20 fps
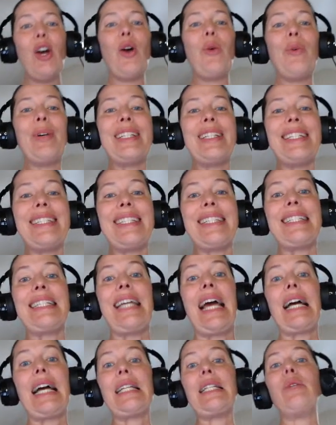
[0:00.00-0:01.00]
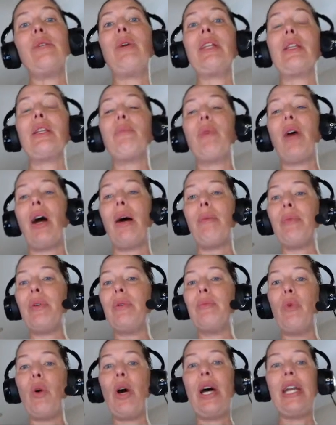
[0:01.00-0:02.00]
which is exactly what the problem
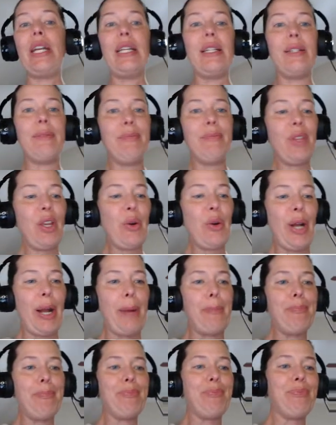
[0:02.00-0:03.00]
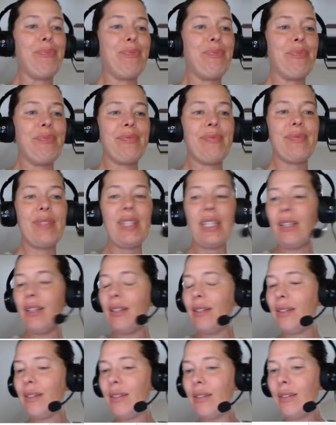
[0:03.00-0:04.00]
wanted. Okay.
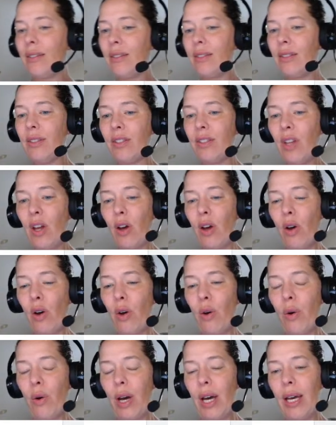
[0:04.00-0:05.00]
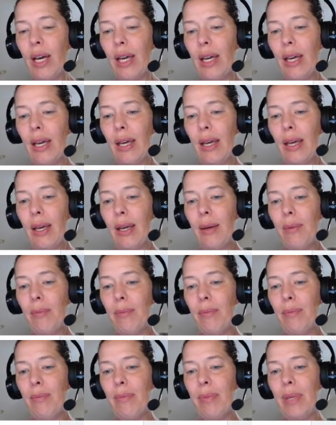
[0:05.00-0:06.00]
So
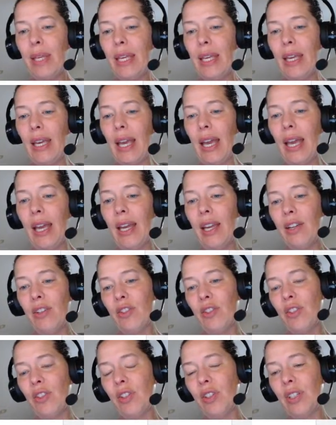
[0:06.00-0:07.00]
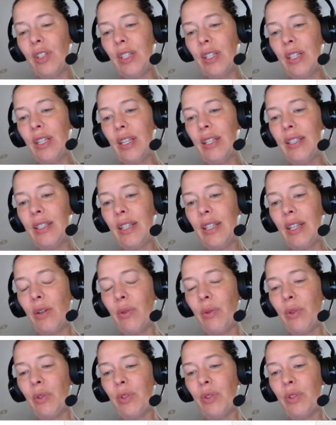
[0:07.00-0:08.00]
pH is
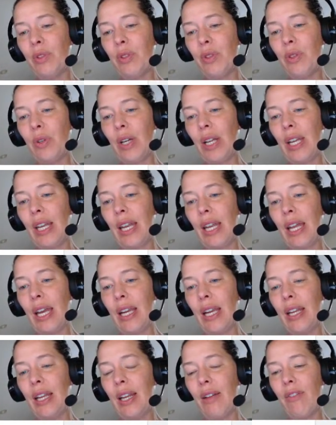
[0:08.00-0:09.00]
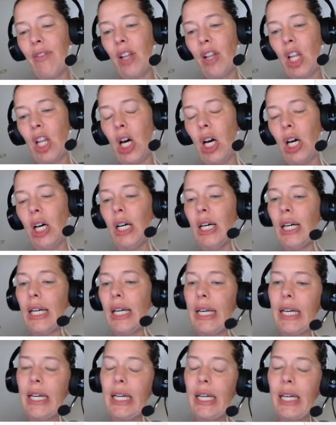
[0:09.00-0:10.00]
equal to negative log
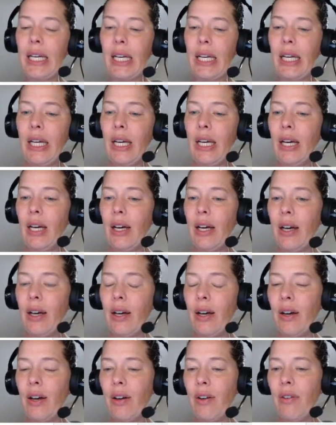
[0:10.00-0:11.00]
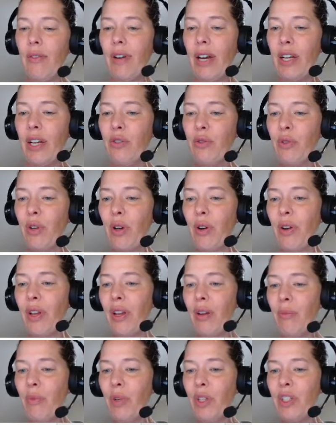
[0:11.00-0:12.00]
of
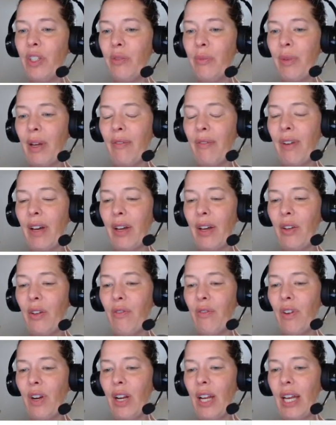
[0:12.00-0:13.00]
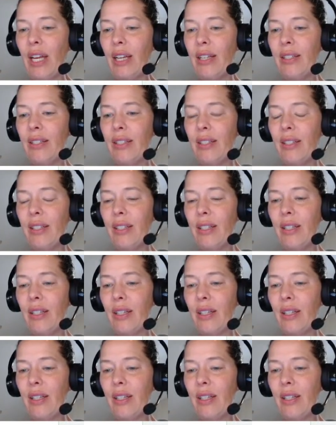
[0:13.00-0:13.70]
hydronium, which is my value for X.